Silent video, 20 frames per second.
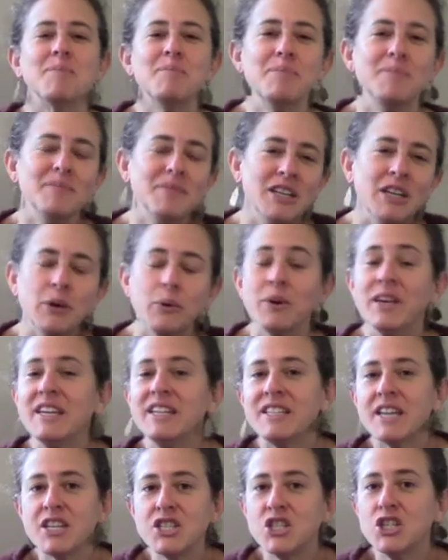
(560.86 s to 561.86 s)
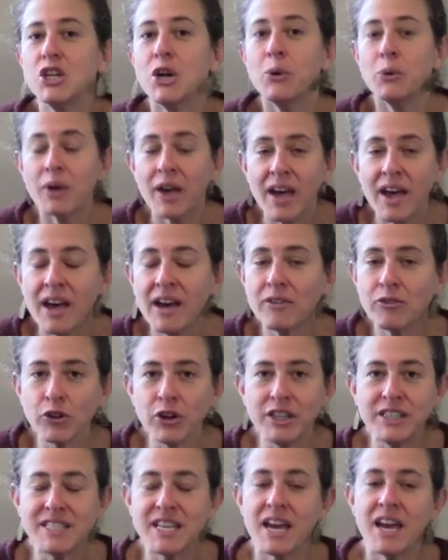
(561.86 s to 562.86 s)
He does yoga
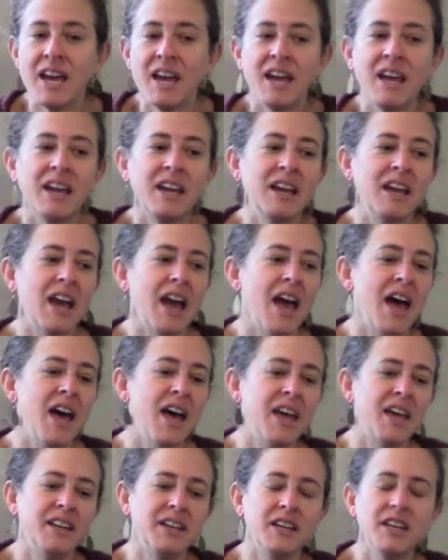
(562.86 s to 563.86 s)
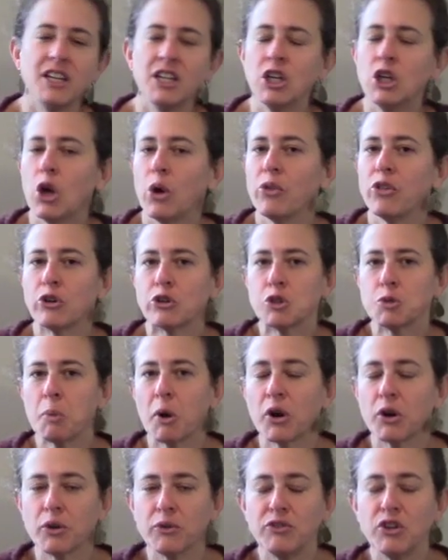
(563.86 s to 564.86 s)
every day, and, there's
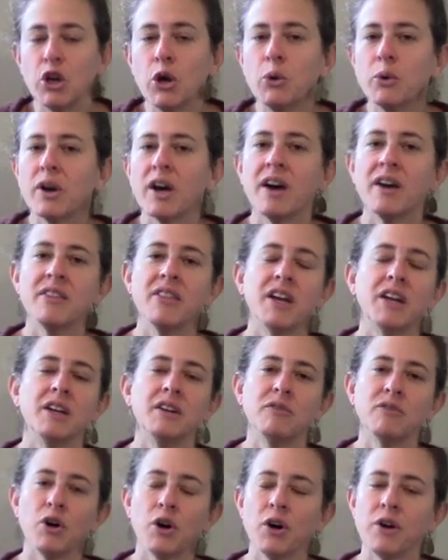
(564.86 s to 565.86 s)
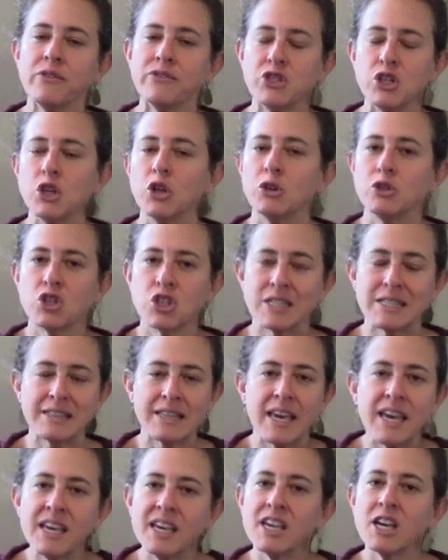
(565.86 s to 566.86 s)
part of yoga that involves, just
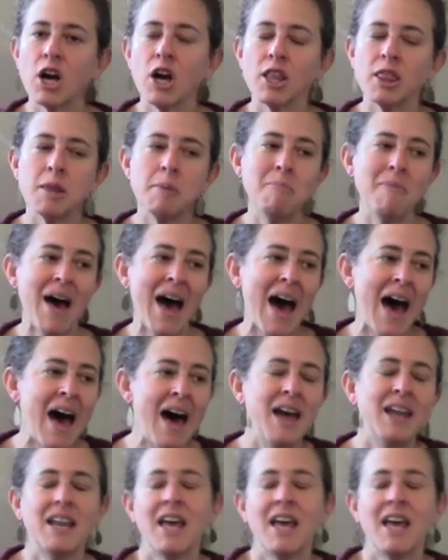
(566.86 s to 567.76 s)
laying on the mat,